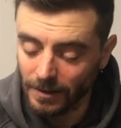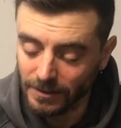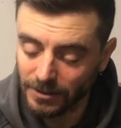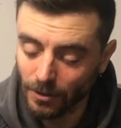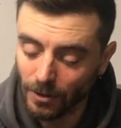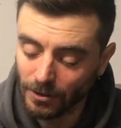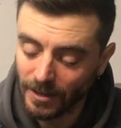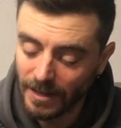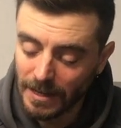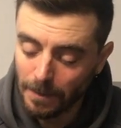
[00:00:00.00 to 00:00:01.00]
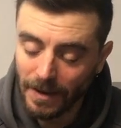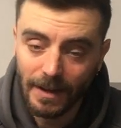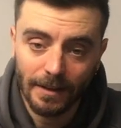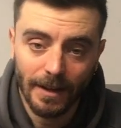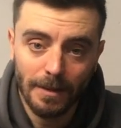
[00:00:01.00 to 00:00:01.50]
So on the A
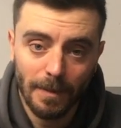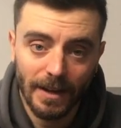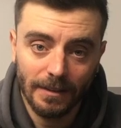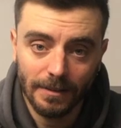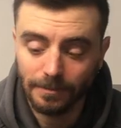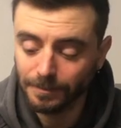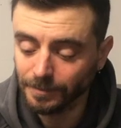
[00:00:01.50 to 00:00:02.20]
plate,